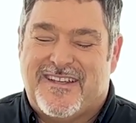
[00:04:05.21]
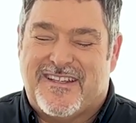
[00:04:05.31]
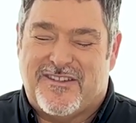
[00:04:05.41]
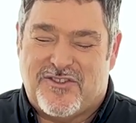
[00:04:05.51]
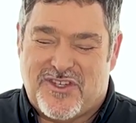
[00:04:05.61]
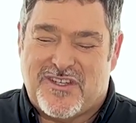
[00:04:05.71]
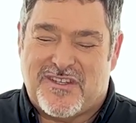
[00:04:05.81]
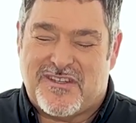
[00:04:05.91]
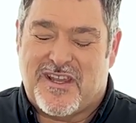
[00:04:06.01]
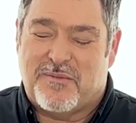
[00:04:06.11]
In
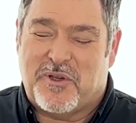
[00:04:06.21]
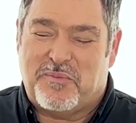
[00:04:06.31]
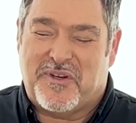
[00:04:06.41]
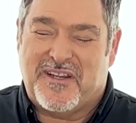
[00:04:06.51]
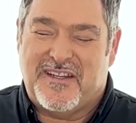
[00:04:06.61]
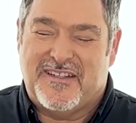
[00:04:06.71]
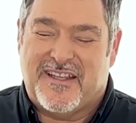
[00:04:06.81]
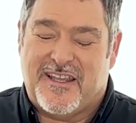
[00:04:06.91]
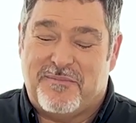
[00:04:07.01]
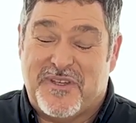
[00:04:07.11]
Jesus' name I pray,
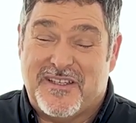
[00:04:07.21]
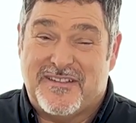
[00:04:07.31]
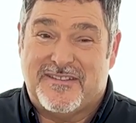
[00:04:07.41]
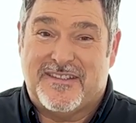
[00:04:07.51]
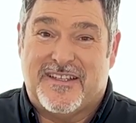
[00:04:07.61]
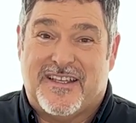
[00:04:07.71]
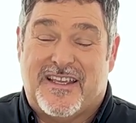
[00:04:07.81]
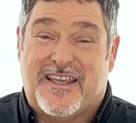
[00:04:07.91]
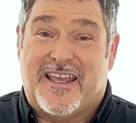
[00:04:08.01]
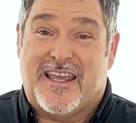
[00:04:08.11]
amen.
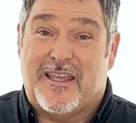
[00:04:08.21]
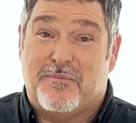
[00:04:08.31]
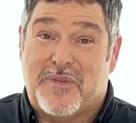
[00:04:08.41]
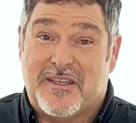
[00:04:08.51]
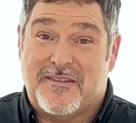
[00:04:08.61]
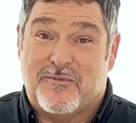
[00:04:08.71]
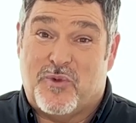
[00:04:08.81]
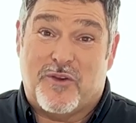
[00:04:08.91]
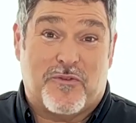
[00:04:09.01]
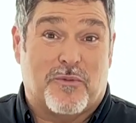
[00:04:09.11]
Amen.
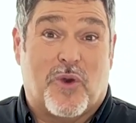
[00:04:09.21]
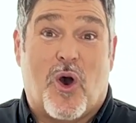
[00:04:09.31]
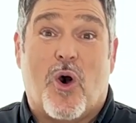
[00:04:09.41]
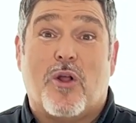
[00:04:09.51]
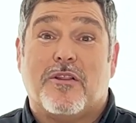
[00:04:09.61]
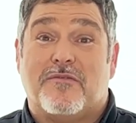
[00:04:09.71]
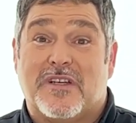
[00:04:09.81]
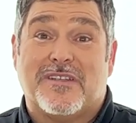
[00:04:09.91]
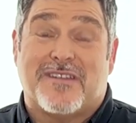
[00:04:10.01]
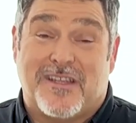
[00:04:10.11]
Well, from all of
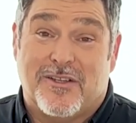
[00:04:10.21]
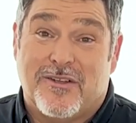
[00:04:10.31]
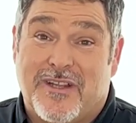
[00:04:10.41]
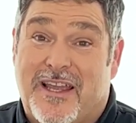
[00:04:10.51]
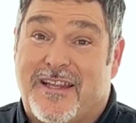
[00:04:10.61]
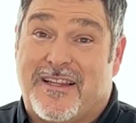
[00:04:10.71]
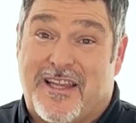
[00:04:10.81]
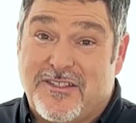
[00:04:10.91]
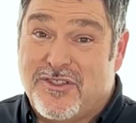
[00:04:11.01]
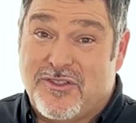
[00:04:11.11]
us here at
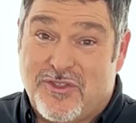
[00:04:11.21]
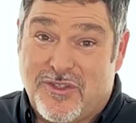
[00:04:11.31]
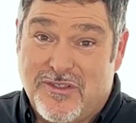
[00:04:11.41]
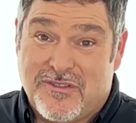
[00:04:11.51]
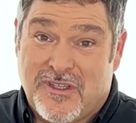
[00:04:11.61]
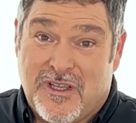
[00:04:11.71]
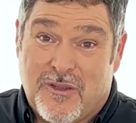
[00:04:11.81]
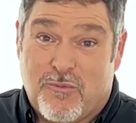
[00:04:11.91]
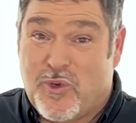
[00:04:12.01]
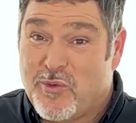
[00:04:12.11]
Elation Church,
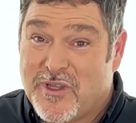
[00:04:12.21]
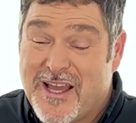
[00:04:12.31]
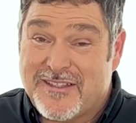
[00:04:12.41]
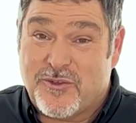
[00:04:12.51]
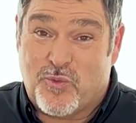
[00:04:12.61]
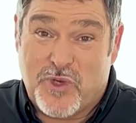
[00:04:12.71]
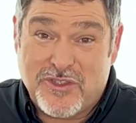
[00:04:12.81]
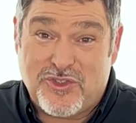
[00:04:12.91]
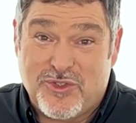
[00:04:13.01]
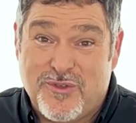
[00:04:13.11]
we would like to
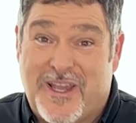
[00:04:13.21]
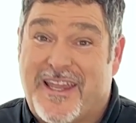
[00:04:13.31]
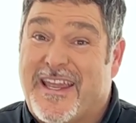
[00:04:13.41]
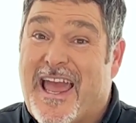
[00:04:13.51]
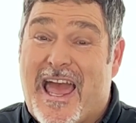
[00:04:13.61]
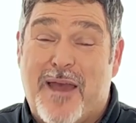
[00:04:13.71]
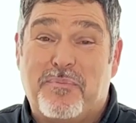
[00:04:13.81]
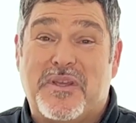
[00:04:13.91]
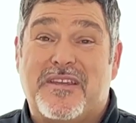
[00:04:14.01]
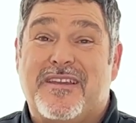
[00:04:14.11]
wish you a
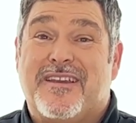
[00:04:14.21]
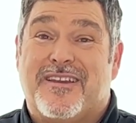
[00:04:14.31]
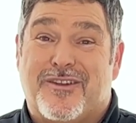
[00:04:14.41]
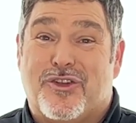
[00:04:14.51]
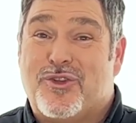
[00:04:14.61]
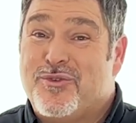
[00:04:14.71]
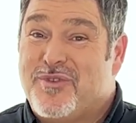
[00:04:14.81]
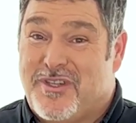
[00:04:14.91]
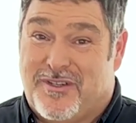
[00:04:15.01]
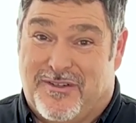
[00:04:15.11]
happy new
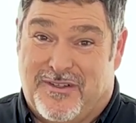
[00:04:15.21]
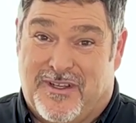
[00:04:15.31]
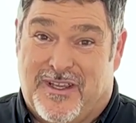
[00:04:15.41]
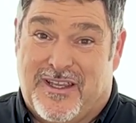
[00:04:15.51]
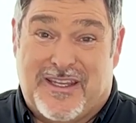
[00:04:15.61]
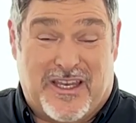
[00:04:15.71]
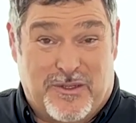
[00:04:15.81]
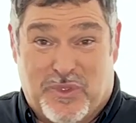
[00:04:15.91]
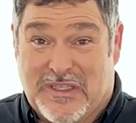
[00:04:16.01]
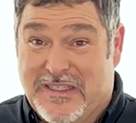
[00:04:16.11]
year. Can you
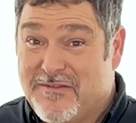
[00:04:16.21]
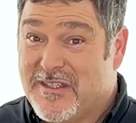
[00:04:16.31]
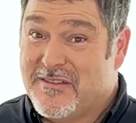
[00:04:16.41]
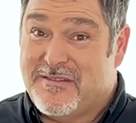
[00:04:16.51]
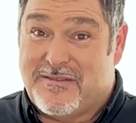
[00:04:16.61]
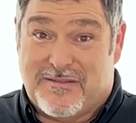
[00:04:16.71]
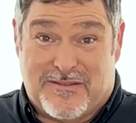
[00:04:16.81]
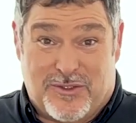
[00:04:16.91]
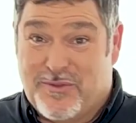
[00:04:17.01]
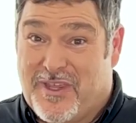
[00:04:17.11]
believe that
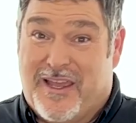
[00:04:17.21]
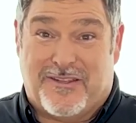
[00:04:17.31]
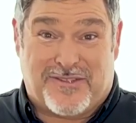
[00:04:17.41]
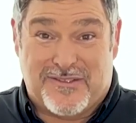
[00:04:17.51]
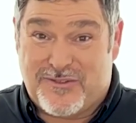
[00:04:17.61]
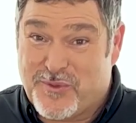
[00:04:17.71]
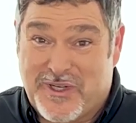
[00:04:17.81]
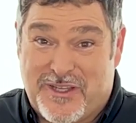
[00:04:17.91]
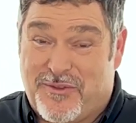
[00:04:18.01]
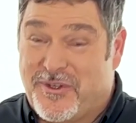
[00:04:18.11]
two thousand
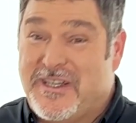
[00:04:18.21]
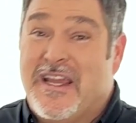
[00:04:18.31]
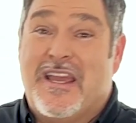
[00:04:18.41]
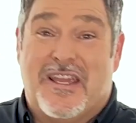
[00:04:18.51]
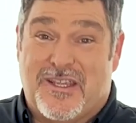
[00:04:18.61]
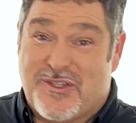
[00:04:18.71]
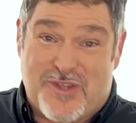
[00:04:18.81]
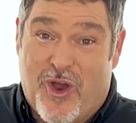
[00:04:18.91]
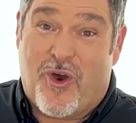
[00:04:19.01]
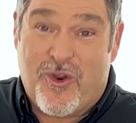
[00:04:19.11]
twenty-three is
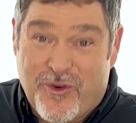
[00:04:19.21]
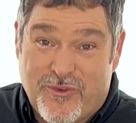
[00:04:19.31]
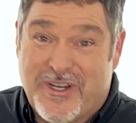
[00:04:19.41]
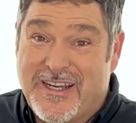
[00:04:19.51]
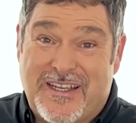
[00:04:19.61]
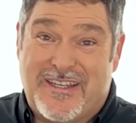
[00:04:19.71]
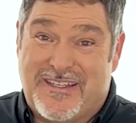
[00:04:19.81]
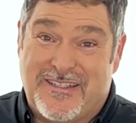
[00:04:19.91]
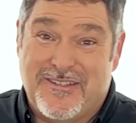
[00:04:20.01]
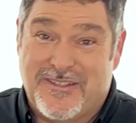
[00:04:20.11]
already
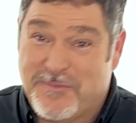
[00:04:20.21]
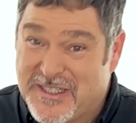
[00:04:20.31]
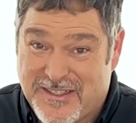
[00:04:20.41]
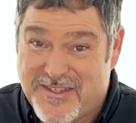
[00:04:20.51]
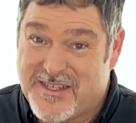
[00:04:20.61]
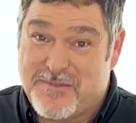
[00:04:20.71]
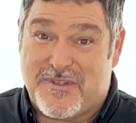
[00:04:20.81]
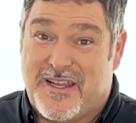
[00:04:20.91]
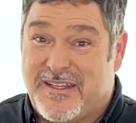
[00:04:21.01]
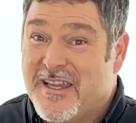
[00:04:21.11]
here? I mean, it seems
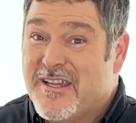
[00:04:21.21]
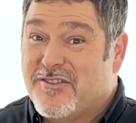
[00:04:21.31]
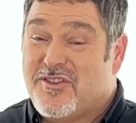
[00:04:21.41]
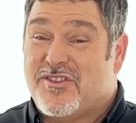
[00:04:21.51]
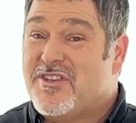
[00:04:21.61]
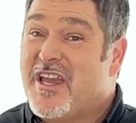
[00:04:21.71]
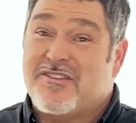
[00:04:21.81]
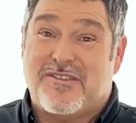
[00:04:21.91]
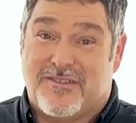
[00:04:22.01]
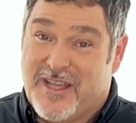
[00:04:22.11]
like just
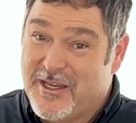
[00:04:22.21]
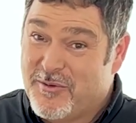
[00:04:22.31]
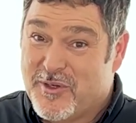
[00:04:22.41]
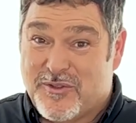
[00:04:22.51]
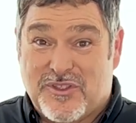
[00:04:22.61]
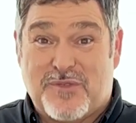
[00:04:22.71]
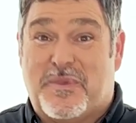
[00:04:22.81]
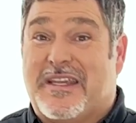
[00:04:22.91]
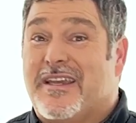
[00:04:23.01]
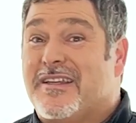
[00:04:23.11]
yesterday we were just
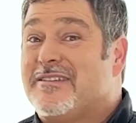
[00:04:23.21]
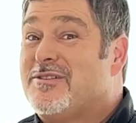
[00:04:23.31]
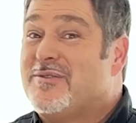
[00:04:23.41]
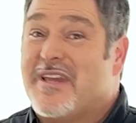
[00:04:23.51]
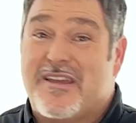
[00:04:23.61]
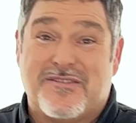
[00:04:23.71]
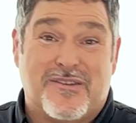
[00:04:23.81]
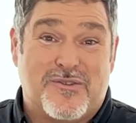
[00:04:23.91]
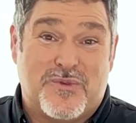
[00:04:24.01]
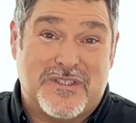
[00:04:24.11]
beginning two
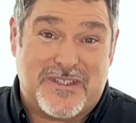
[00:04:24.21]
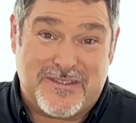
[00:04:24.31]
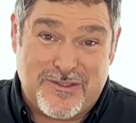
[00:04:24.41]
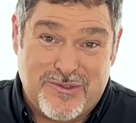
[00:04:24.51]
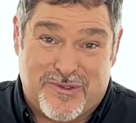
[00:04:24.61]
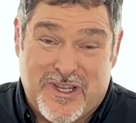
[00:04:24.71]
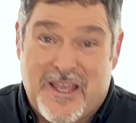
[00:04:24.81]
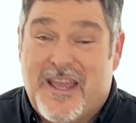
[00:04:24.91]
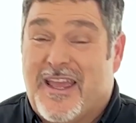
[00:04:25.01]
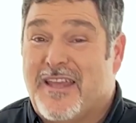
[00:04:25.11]
thousand twenty-two.
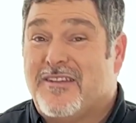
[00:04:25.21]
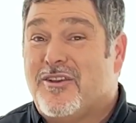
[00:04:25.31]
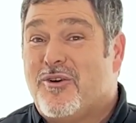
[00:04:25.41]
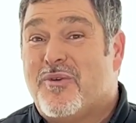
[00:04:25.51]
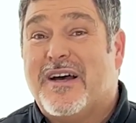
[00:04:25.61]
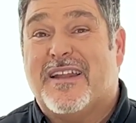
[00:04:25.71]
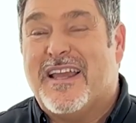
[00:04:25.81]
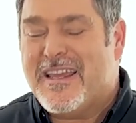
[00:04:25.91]
And you know what?